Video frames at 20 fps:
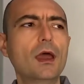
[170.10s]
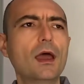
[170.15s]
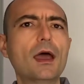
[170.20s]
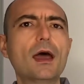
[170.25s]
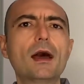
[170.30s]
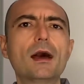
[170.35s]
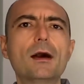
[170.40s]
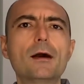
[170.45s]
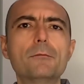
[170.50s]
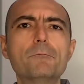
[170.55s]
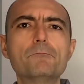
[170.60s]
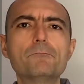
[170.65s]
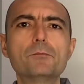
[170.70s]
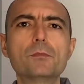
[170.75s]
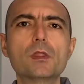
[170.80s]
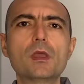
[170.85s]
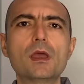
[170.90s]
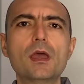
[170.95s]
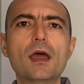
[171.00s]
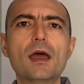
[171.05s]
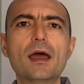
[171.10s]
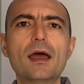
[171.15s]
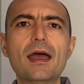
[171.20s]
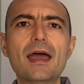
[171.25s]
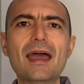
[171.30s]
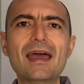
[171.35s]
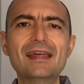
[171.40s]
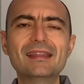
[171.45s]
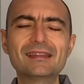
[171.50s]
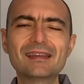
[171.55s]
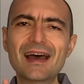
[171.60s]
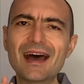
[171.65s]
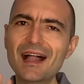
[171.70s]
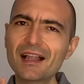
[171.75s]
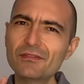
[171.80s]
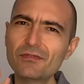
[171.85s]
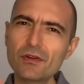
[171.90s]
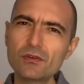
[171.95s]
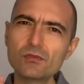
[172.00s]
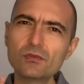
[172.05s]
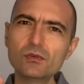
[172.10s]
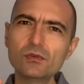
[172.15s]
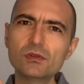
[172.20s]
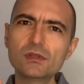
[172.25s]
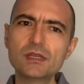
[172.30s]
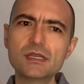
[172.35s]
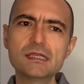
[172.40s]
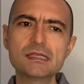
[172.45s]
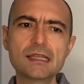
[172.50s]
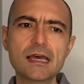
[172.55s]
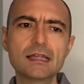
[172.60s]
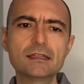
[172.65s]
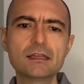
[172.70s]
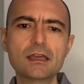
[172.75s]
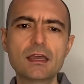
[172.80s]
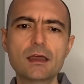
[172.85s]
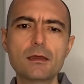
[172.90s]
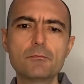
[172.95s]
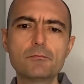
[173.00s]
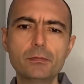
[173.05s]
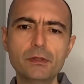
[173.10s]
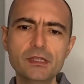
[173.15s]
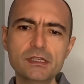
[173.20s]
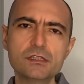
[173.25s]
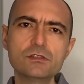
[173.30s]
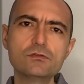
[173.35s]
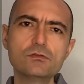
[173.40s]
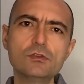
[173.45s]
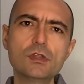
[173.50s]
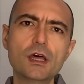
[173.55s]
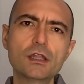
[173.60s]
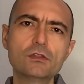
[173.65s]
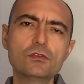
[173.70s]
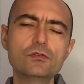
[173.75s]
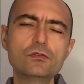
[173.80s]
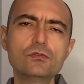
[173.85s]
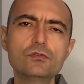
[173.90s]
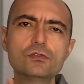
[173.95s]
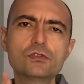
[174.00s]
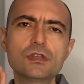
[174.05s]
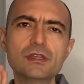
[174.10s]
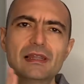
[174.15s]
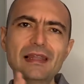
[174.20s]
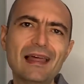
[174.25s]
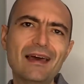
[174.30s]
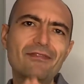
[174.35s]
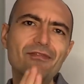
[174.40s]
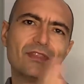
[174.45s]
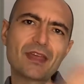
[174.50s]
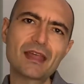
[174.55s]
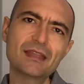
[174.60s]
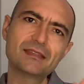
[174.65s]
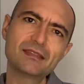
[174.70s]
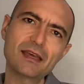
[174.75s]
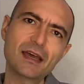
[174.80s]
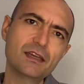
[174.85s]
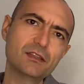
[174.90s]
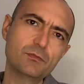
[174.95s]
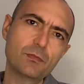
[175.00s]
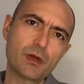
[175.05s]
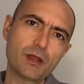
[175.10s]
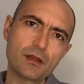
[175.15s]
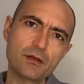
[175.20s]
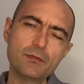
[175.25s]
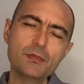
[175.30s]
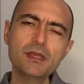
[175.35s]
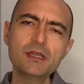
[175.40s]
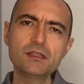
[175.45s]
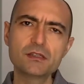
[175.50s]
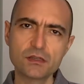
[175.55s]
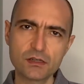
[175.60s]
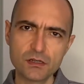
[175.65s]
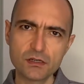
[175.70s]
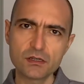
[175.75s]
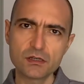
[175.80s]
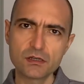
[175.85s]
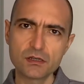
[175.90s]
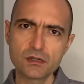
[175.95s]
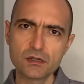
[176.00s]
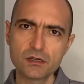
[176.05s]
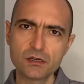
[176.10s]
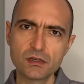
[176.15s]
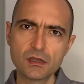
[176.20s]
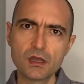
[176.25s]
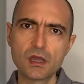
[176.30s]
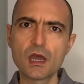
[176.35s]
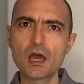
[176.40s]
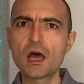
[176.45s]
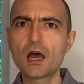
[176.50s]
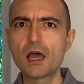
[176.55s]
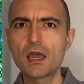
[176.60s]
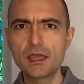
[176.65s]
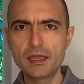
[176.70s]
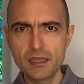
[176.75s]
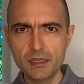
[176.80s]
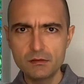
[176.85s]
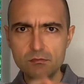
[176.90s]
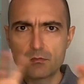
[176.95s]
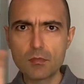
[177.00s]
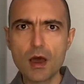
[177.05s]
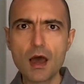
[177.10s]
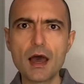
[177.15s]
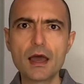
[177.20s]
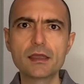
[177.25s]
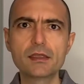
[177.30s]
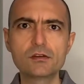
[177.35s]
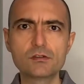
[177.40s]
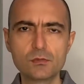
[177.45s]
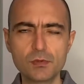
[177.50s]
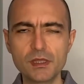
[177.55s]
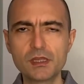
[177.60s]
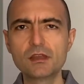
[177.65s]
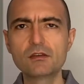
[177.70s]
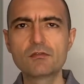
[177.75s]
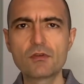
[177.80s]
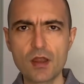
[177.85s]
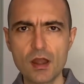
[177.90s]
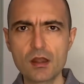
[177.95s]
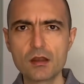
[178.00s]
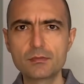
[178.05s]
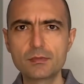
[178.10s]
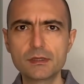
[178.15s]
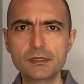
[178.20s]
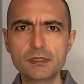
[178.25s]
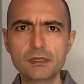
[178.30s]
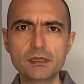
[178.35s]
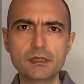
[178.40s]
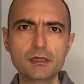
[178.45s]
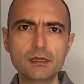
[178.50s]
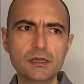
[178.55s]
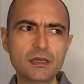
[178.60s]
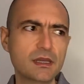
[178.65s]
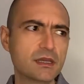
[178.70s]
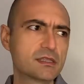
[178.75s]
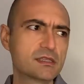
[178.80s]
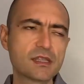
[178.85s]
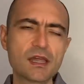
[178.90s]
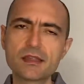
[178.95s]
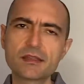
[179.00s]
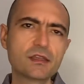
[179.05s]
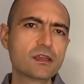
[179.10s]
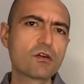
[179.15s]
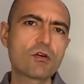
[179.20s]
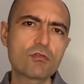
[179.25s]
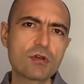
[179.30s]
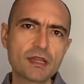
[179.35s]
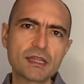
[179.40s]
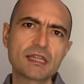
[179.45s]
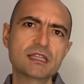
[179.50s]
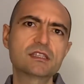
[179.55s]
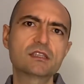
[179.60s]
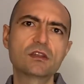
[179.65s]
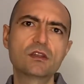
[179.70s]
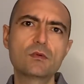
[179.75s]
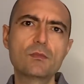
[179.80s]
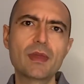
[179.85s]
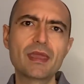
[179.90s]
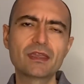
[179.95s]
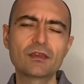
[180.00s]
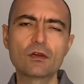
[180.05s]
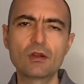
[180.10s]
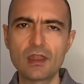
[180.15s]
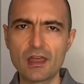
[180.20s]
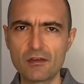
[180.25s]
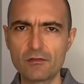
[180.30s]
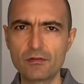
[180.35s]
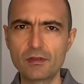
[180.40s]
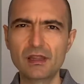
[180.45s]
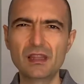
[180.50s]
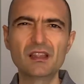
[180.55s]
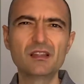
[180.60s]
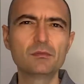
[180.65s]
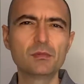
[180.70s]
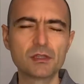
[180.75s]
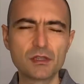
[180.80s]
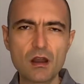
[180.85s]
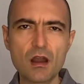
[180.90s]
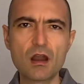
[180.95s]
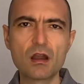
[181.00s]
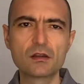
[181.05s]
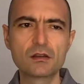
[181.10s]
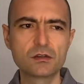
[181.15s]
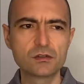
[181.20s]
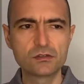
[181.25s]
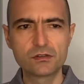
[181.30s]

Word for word: Um, and the half a rule is that please do not use the left-hand side parameter in my repeating variable. It's not incorrect. It's going to make your life a little bit harder